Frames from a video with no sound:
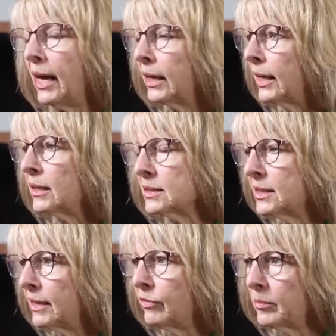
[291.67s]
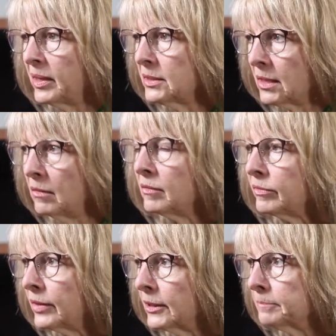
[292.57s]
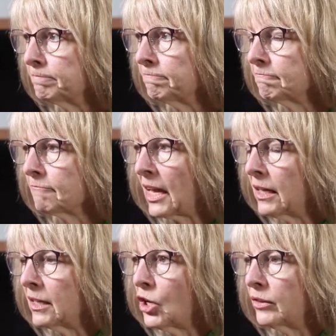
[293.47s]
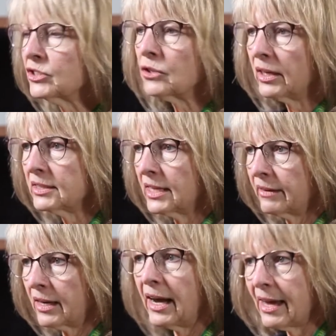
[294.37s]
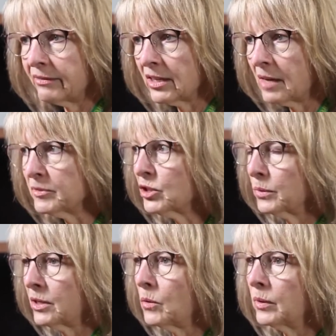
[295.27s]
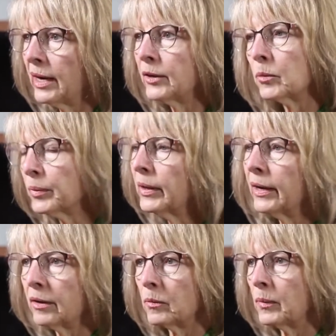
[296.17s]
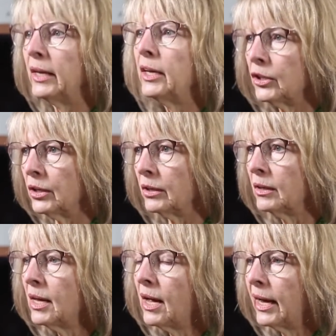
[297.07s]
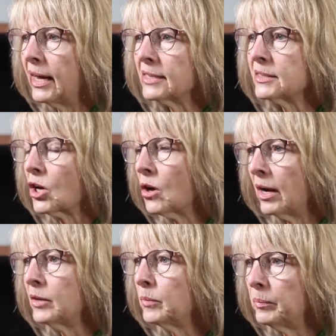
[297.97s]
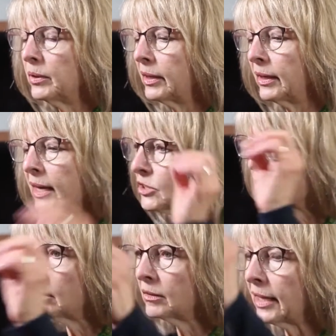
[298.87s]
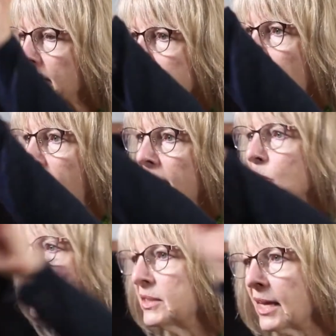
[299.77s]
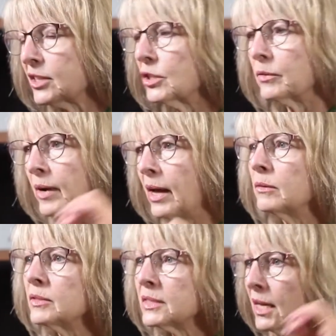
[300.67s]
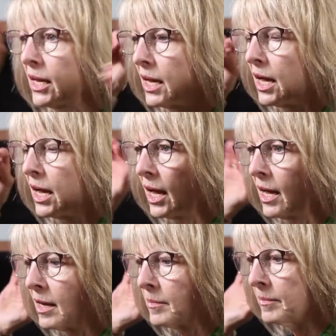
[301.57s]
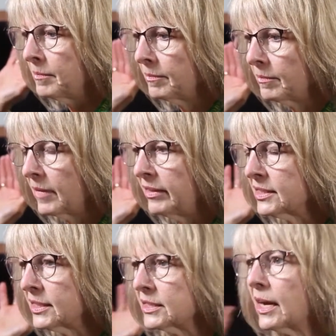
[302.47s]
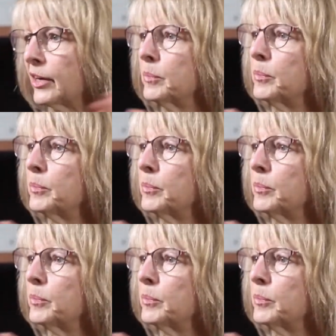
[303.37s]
and I can say for myself, there's not a day that I haven't come to work where I don't pray on the way here. I ask that God would put an angel, like so, a hedge of protection around this entire